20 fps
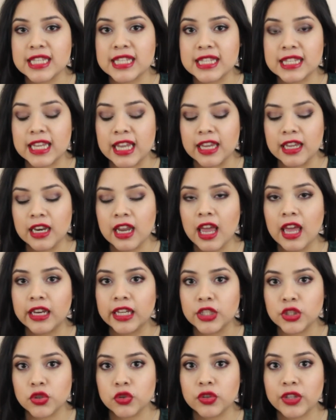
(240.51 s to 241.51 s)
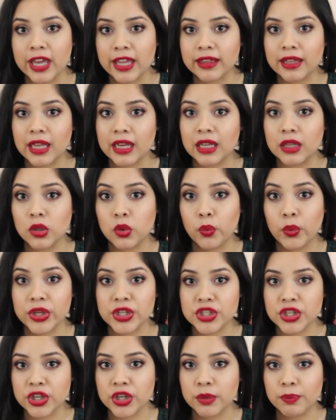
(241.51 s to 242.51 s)
skin and I do get that in the
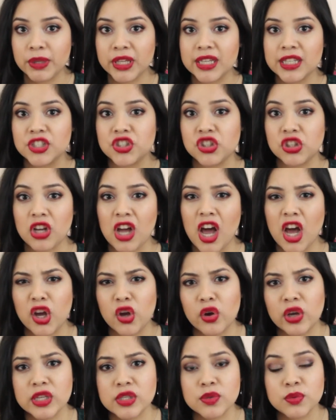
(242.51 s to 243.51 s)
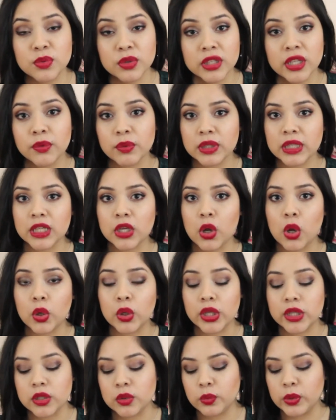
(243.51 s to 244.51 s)
winter because Chicago gets really really
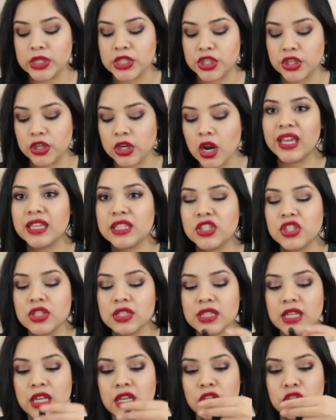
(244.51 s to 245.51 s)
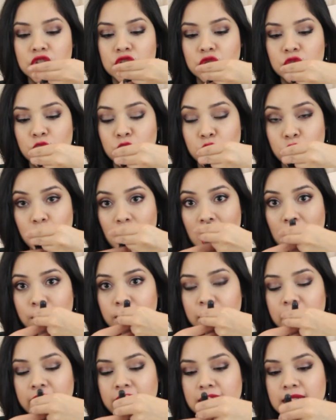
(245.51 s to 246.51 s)
cold in the winter. It's just in a
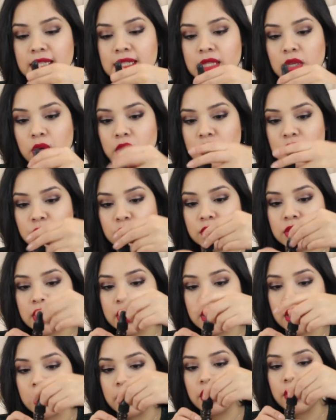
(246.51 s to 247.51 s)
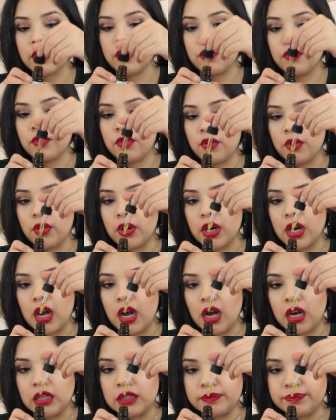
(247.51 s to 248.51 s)
droplet so it's really good
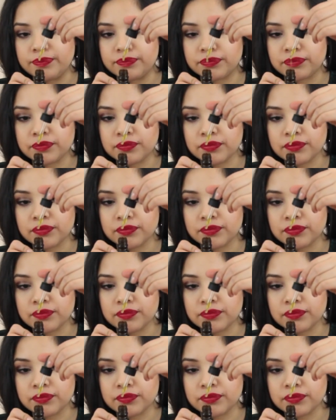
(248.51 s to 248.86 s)
for um,